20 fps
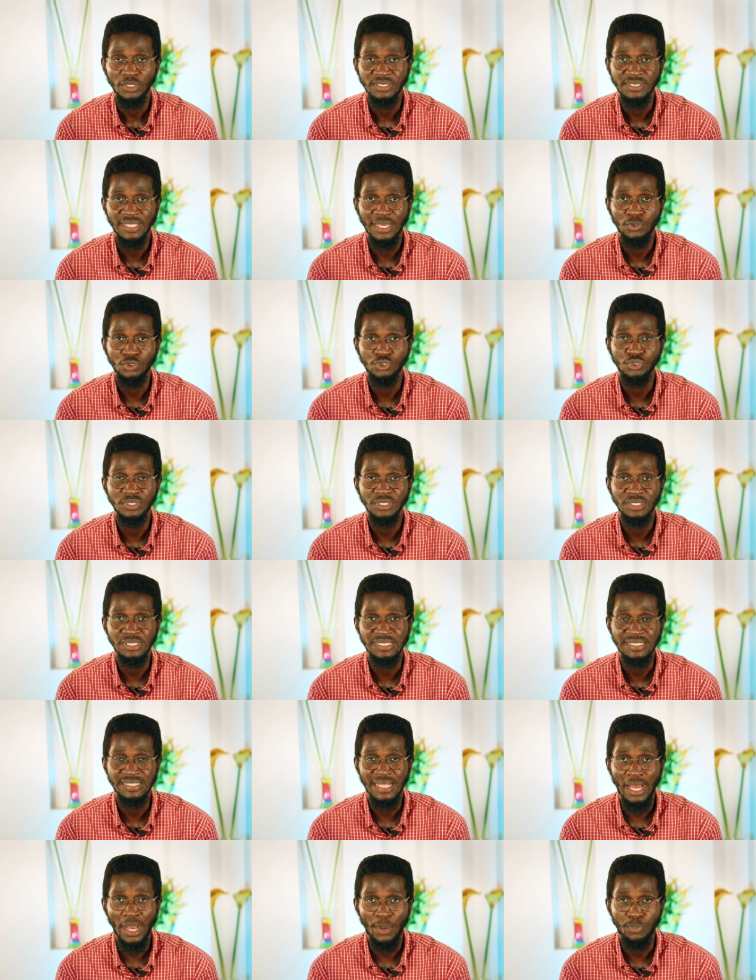Start using the
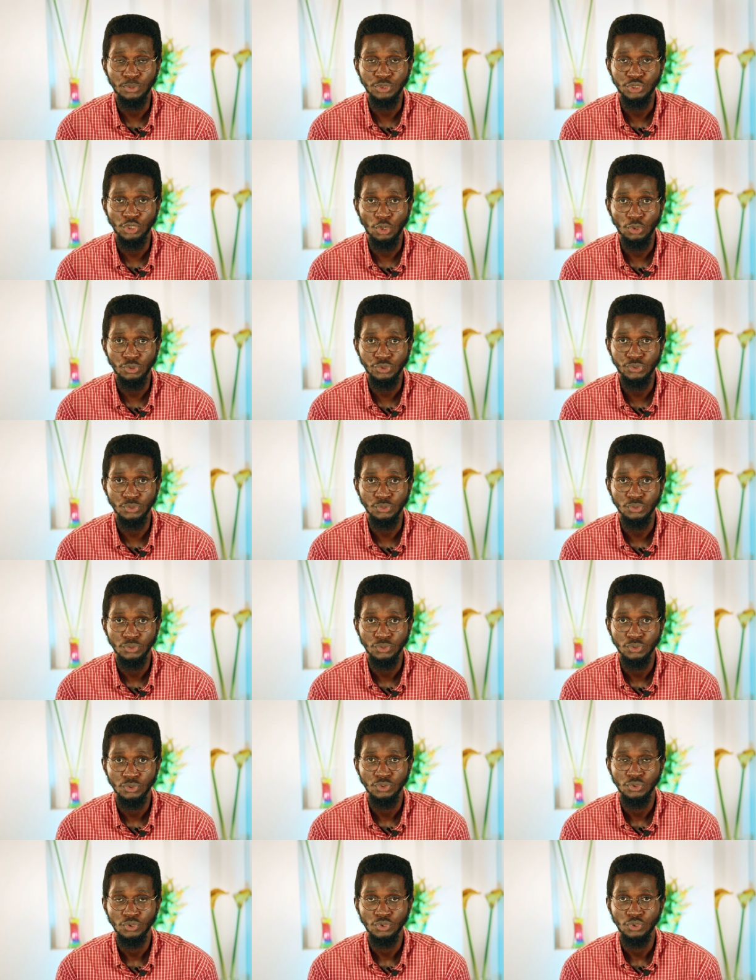STAR approach
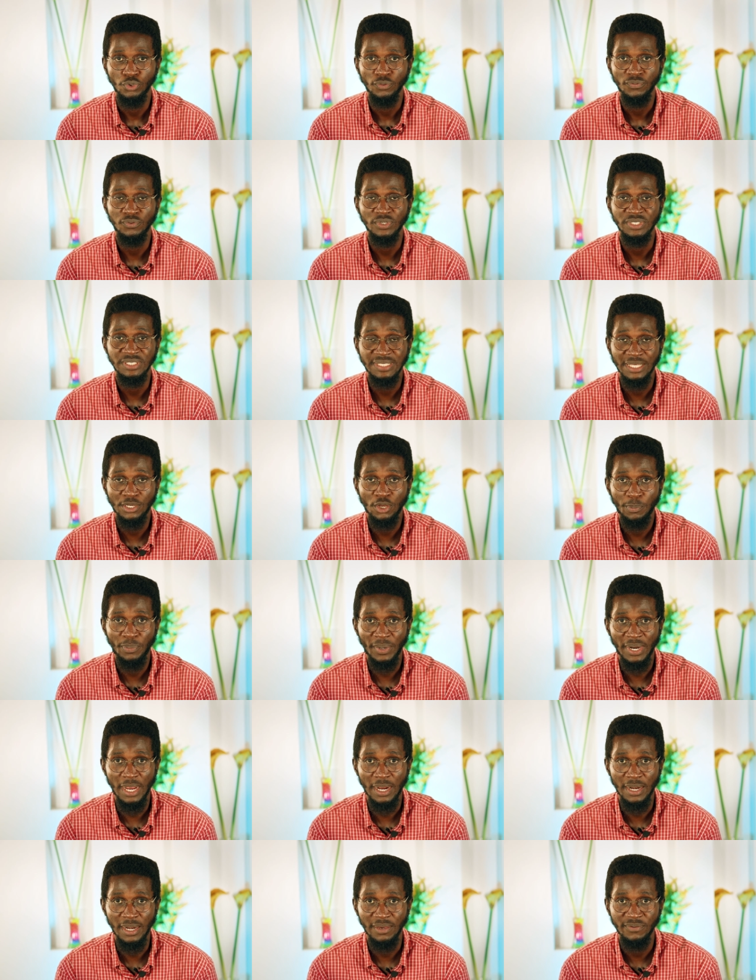also for the second
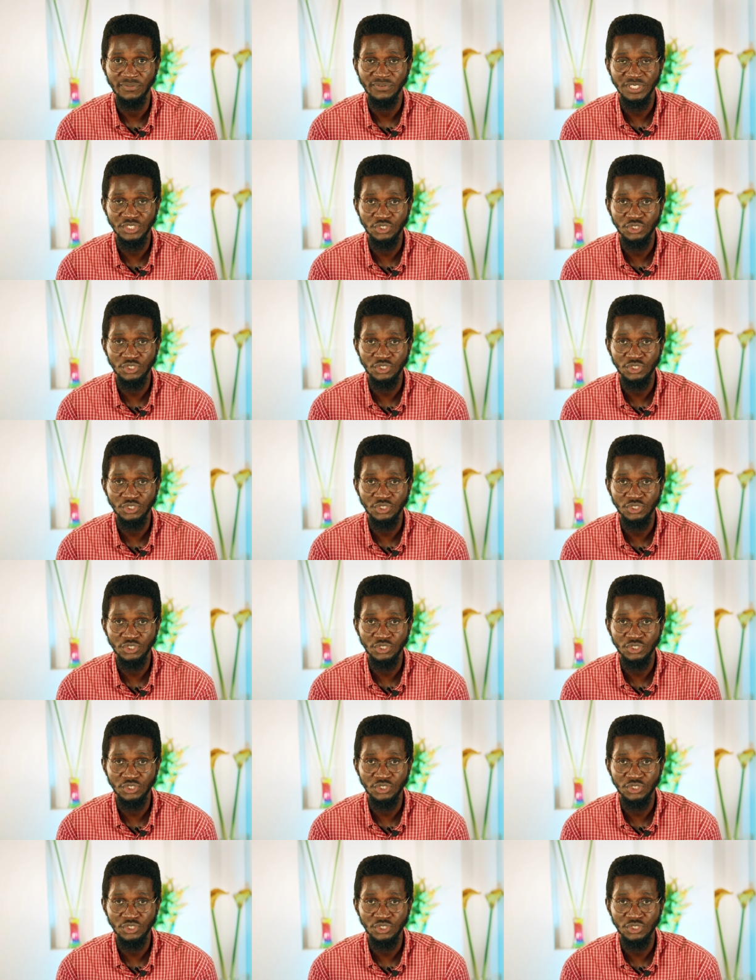paragraph.